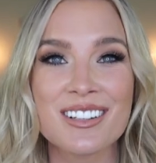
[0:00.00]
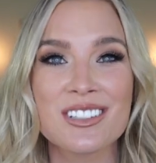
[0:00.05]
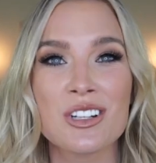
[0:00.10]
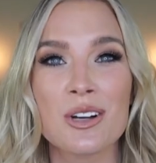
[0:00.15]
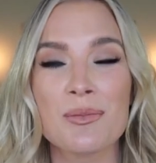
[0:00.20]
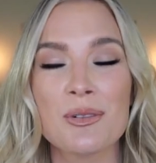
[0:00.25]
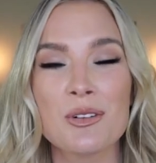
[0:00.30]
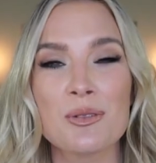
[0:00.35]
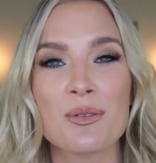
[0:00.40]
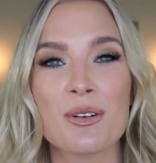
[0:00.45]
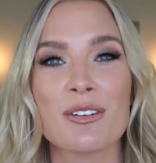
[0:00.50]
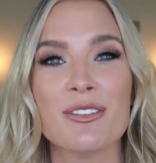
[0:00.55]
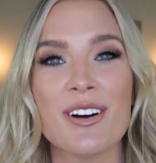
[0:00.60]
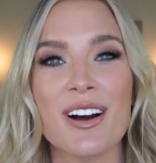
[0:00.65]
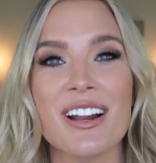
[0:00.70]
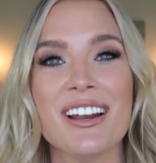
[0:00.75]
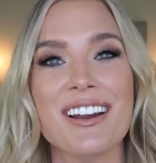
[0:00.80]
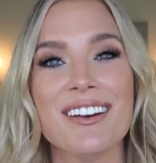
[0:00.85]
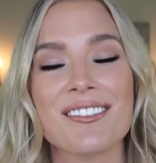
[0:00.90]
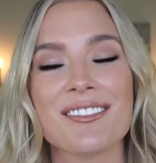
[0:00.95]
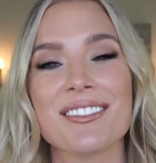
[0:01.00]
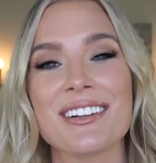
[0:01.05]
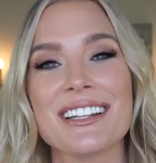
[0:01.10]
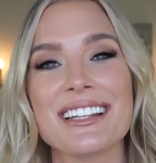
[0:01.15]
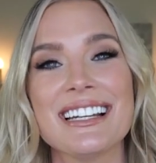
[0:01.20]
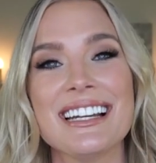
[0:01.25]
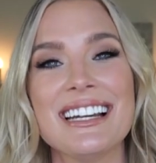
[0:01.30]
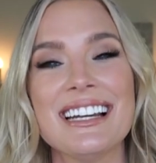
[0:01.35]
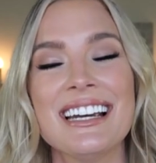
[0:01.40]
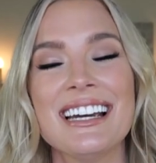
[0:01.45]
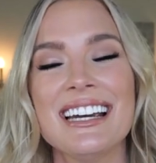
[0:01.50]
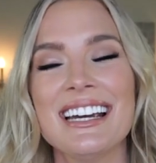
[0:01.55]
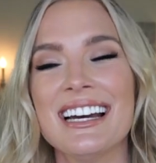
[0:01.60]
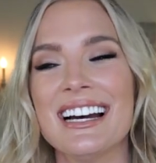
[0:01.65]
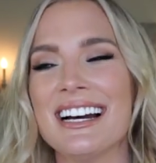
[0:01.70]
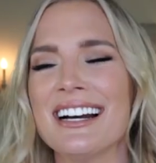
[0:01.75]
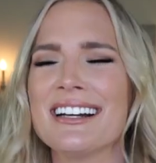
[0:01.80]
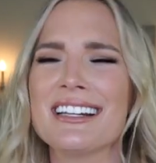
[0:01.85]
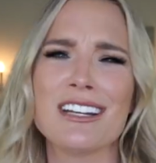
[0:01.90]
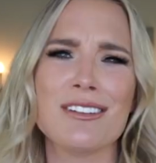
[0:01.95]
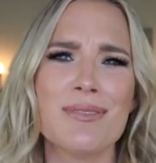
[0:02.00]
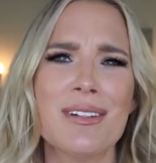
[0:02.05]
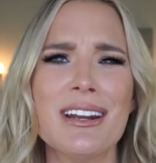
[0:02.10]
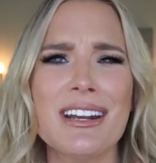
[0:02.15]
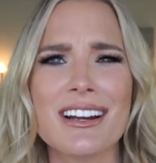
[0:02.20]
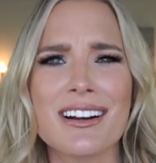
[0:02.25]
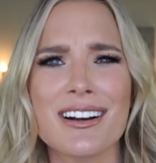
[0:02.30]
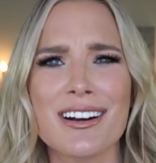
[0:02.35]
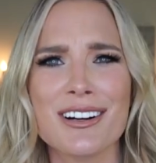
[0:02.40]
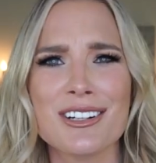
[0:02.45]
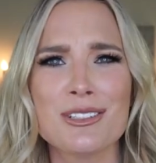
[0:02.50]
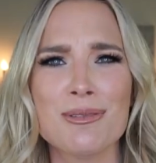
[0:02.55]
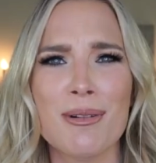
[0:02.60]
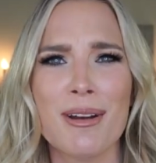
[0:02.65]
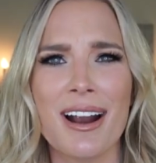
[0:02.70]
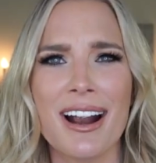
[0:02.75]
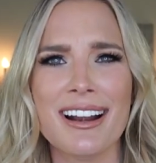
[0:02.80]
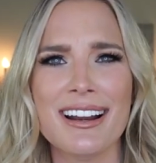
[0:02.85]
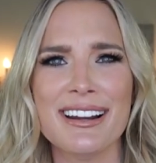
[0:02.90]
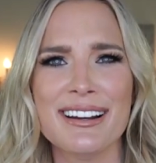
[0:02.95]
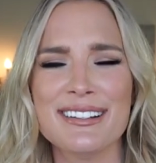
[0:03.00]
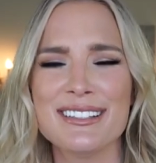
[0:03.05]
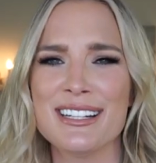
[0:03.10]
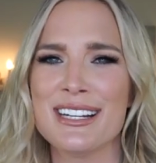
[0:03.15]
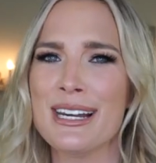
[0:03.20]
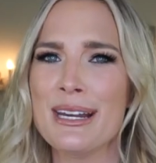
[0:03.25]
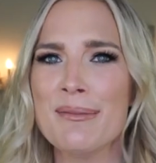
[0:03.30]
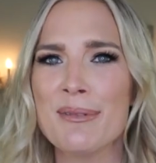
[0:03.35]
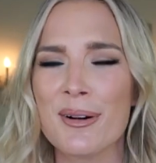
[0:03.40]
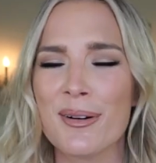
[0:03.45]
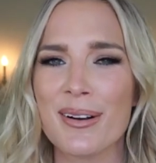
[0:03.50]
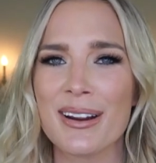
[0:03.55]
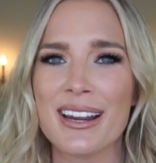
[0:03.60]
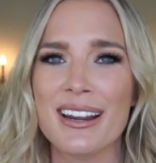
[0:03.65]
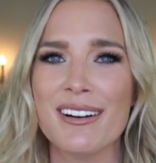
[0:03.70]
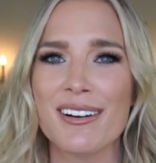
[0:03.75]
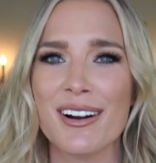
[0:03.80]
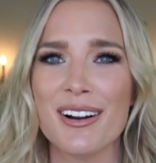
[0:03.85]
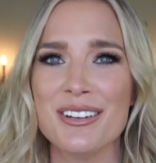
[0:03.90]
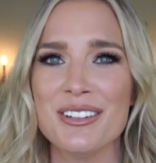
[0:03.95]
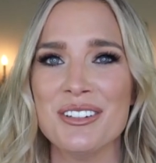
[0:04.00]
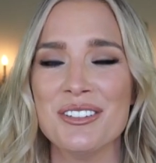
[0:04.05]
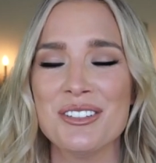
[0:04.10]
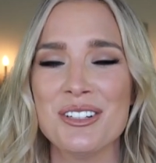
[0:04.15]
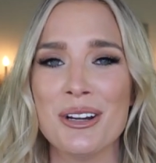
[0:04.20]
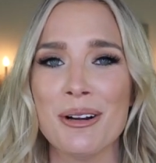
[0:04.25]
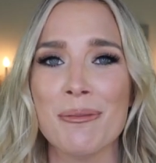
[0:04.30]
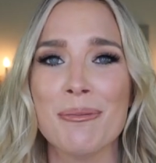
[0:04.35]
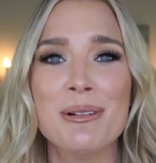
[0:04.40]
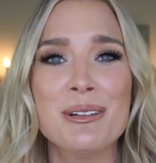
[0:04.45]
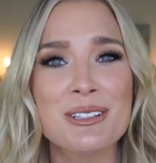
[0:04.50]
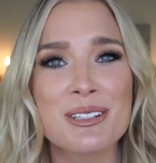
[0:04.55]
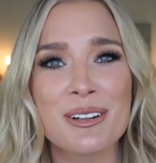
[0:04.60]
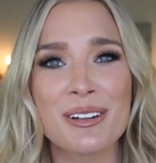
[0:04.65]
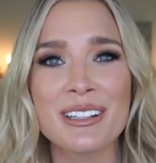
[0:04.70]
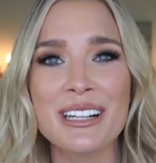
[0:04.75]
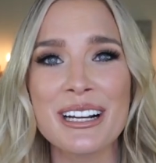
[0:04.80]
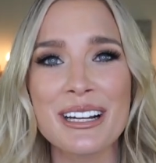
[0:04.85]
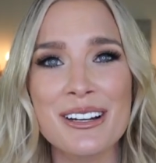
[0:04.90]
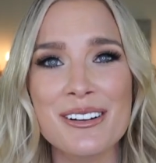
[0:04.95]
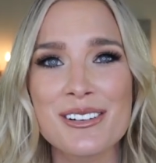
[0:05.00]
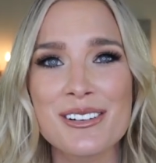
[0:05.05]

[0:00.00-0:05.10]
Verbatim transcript: so much more fun, and really uh, give me the encouragement I need to keep going here on YouTube. So thank